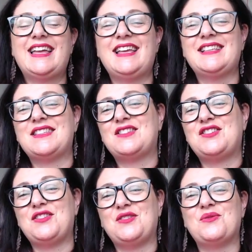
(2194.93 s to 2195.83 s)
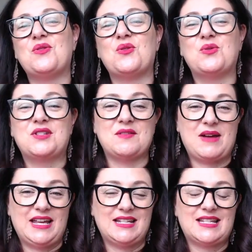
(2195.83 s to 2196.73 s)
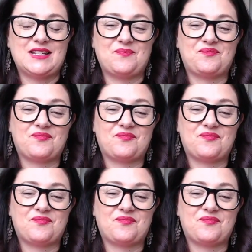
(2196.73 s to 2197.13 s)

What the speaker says: is to automate.